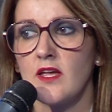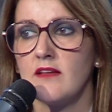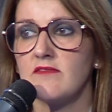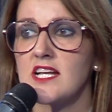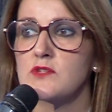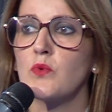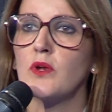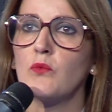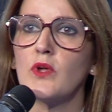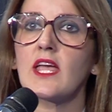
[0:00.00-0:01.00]
that's
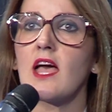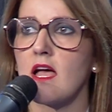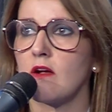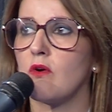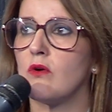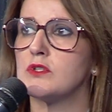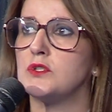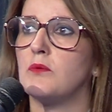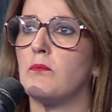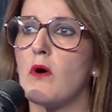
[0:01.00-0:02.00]
when we can go
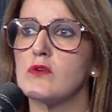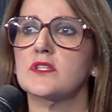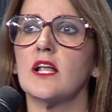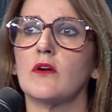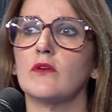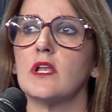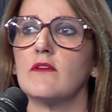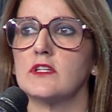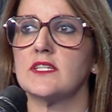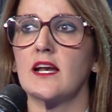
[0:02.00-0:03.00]
to postal code
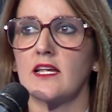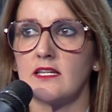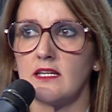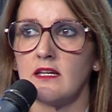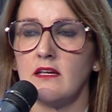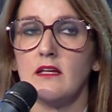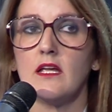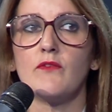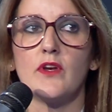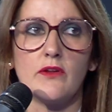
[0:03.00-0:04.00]
level targeting,
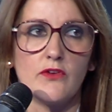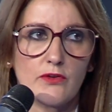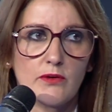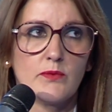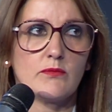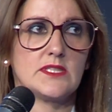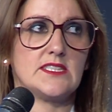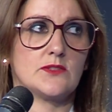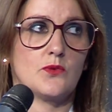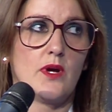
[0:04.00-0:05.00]
even in Europe, which
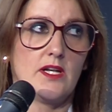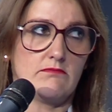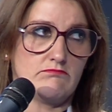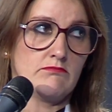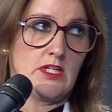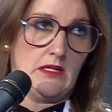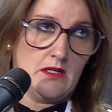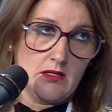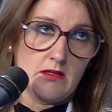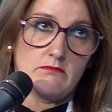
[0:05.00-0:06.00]
is
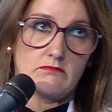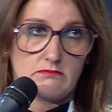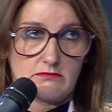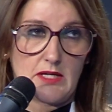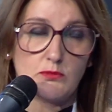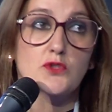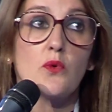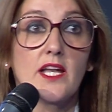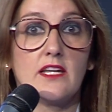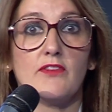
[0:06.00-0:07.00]
it was
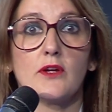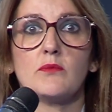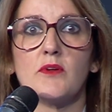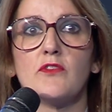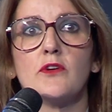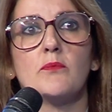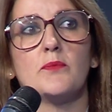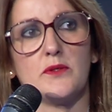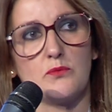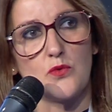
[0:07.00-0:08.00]
quite difficult before,
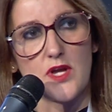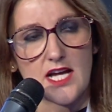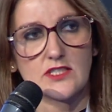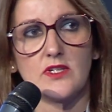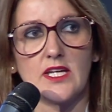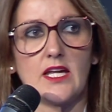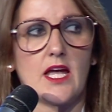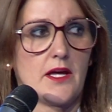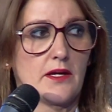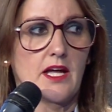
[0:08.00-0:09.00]
but we actually
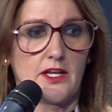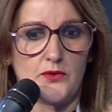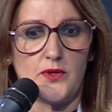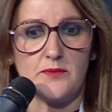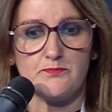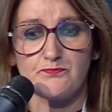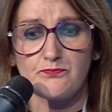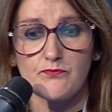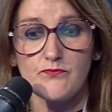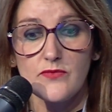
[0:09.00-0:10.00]
can do it.
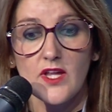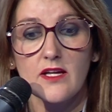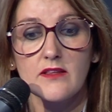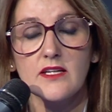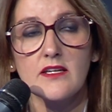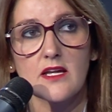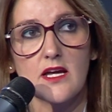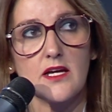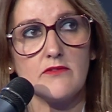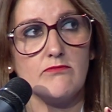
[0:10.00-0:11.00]
And then
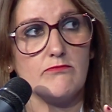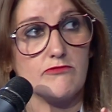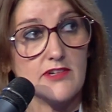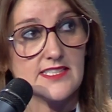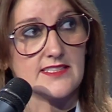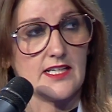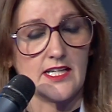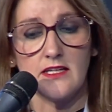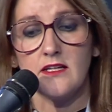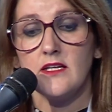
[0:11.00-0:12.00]

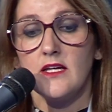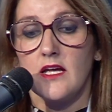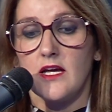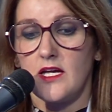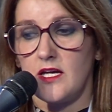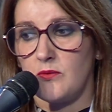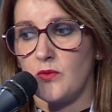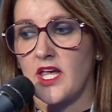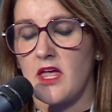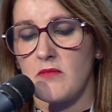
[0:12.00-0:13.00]
recently,
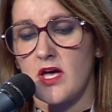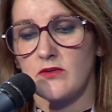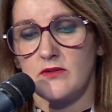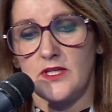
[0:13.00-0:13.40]
we came out,